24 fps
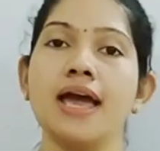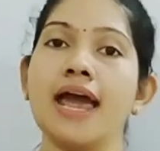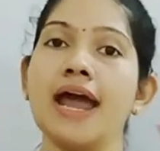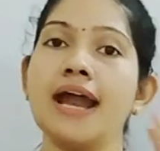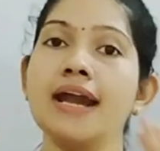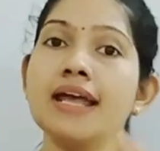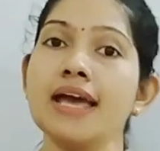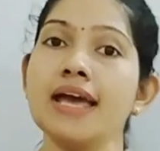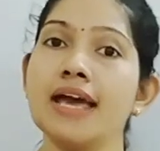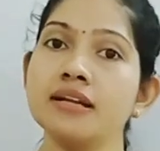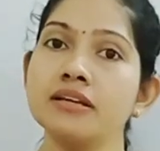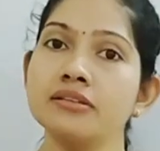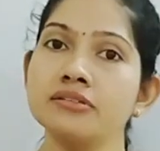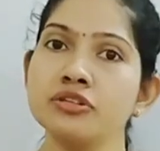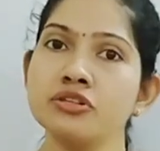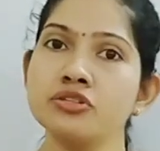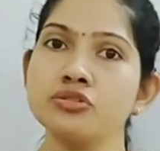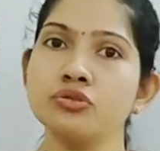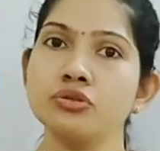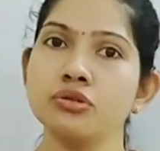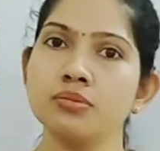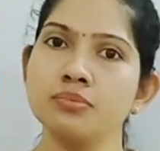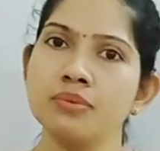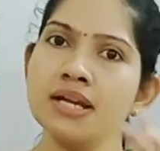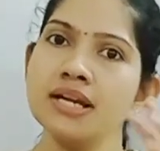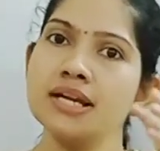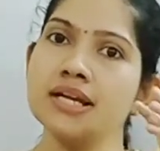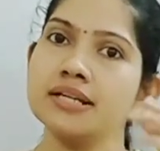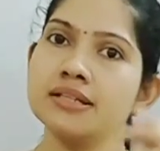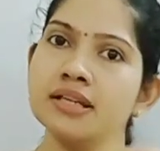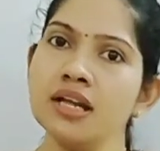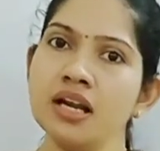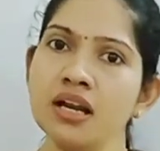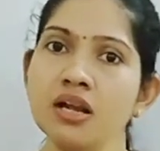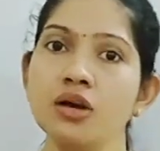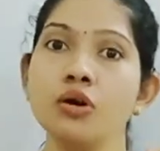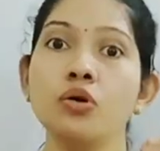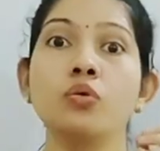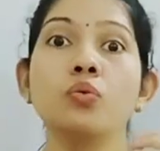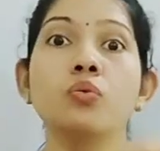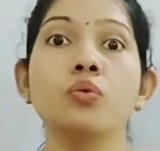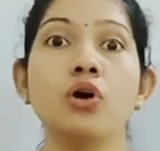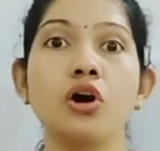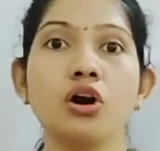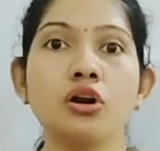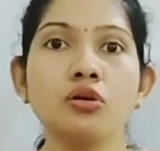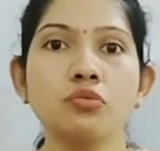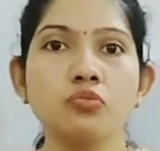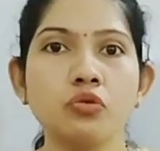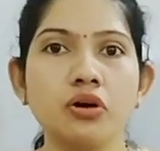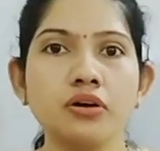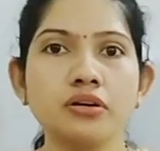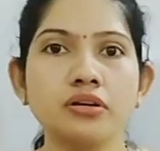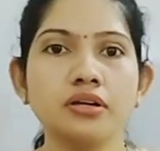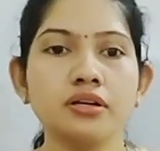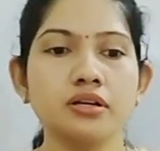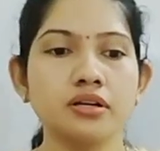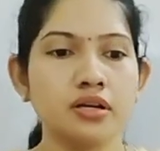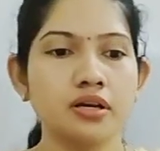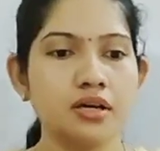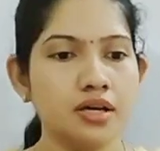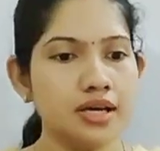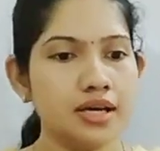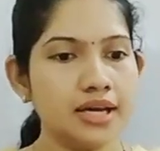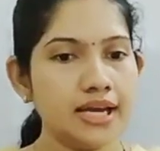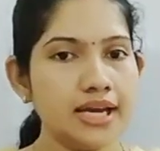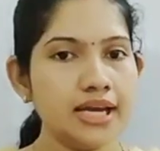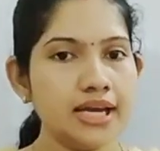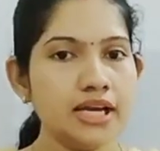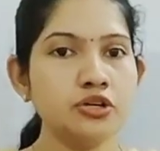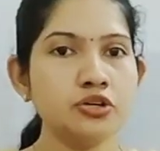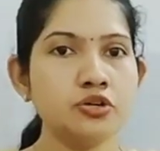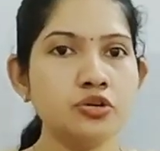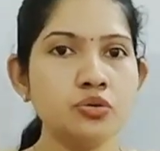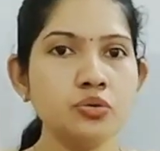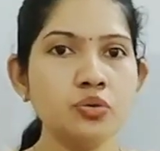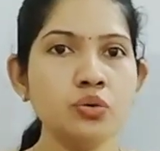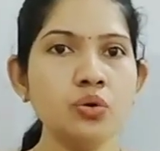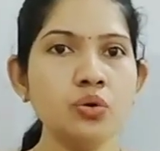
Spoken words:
and another should be little warm water. In 2